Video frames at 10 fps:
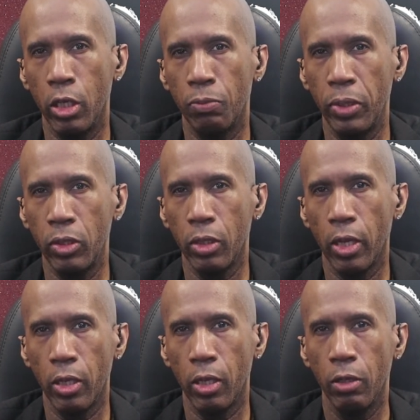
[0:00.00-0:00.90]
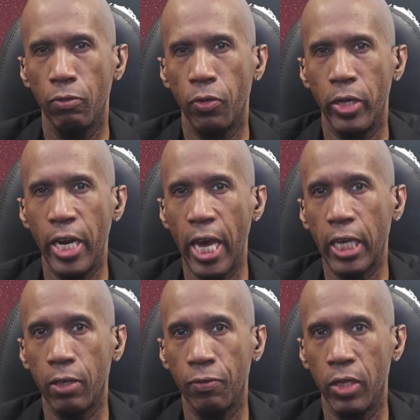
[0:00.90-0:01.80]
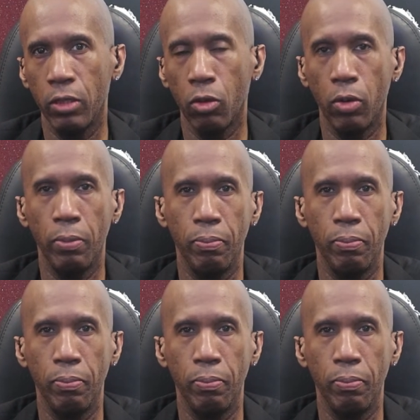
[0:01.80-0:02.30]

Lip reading: put together for negativeness or